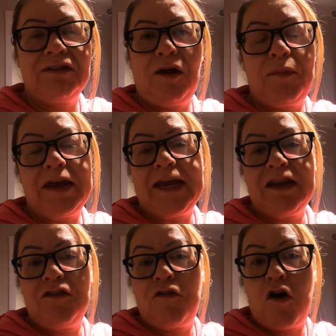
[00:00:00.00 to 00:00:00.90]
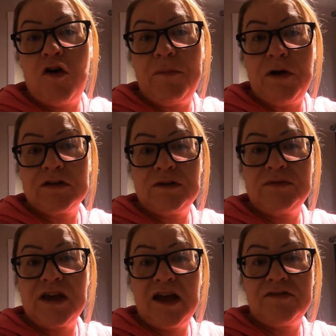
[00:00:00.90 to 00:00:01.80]
I mean, if I personally
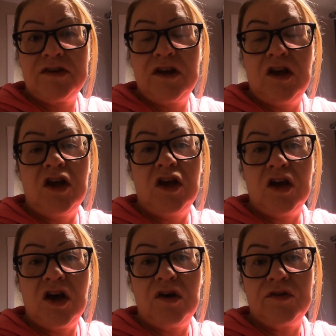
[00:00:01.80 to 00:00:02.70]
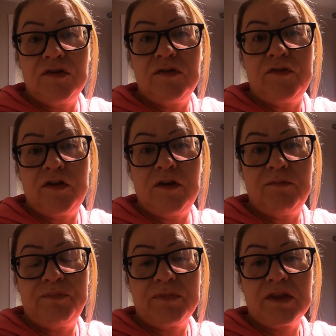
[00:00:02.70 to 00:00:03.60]
was Haven, I'd have
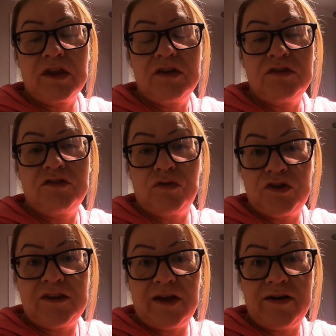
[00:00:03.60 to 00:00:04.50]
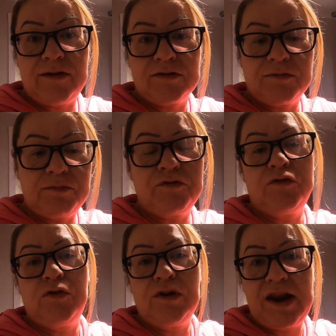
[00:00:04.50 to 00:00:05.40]
um, sorted that out
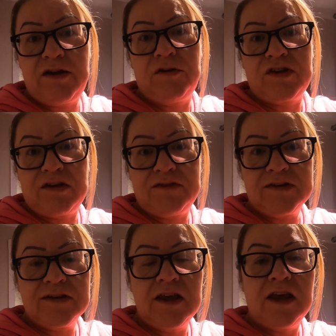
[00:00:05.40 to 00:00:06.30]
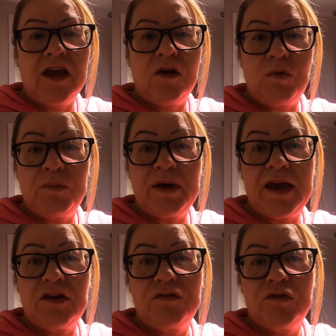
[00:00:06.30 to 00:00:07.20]
before letting us have it. We
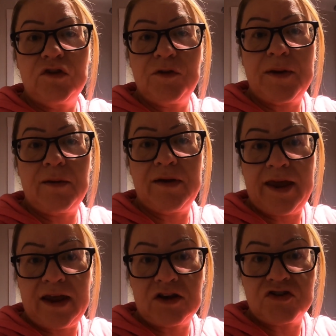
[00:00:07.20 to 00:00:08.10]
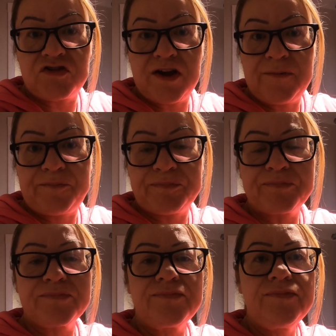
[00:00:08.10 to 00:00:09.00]
paid £40 extra
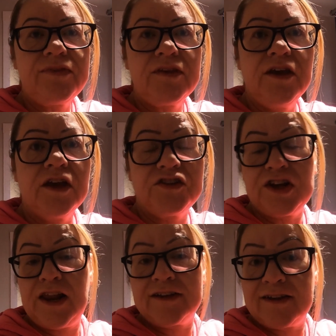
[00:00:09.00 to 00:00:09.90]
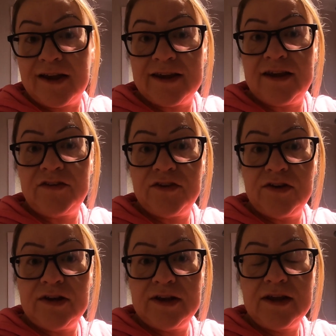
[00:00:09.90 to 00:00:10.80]
to collect our keys
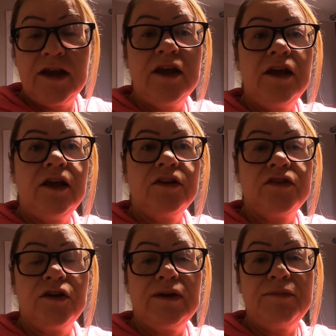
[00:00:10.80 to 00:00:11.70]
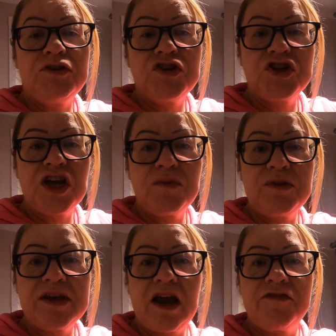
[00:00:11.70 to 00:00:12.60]
early. So let me just show you
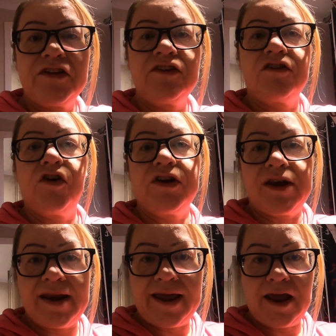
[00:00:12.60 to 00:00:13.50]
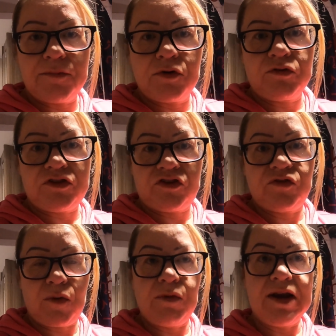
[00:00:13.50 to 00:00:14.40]
what the caravan's like now, but this is when we're